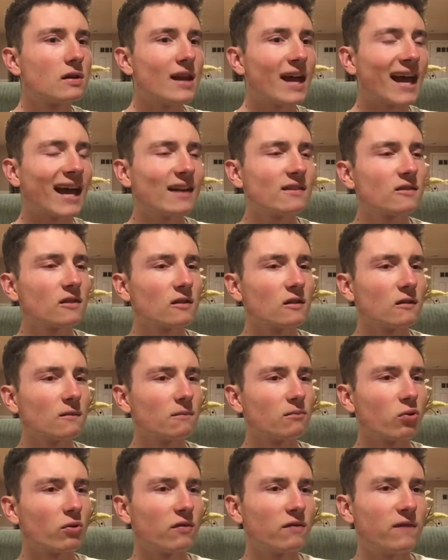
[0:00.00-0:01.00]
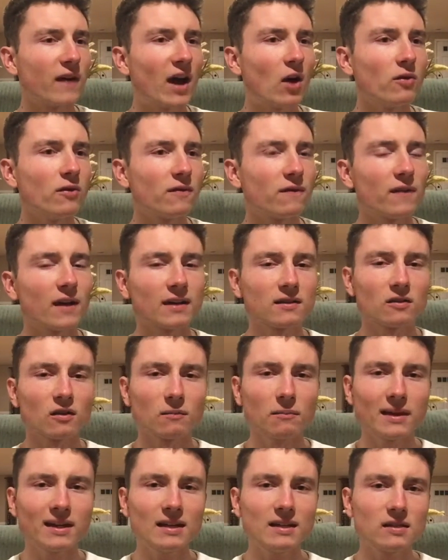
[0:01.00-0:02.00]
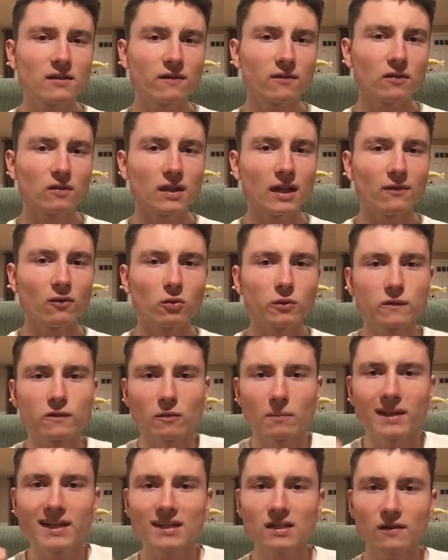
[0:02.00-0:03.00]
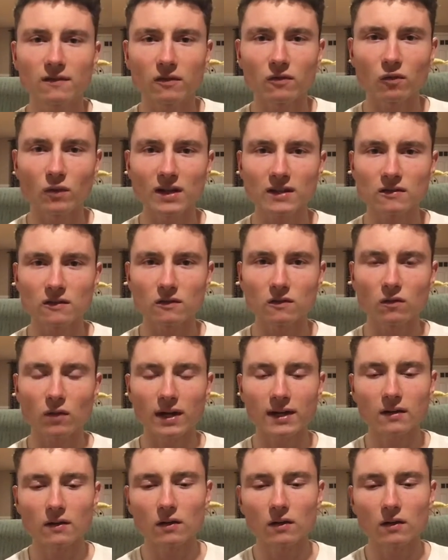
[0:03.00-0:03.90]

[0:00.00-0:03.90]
has a profound effect on many different levels for many different reasons, right?